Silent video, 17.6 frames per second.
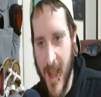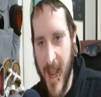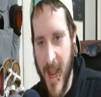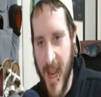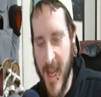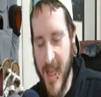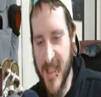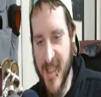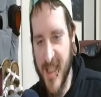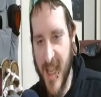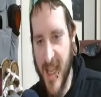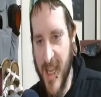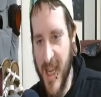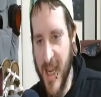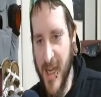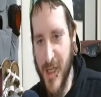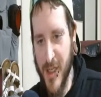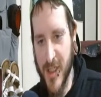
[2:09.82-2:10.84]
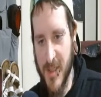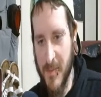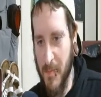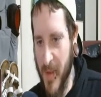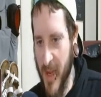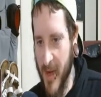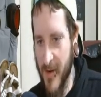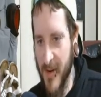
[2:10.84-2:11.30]
It's like he
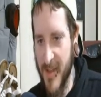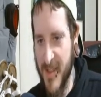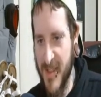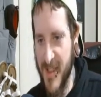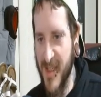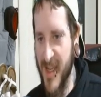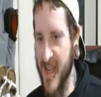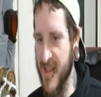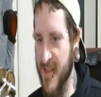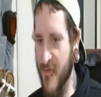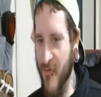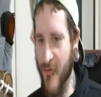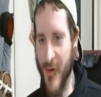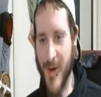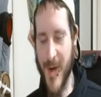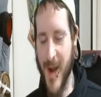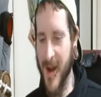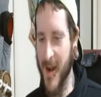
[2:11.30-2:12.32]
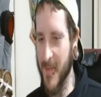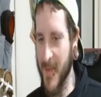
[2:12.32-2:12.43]
just pierced it and then forgot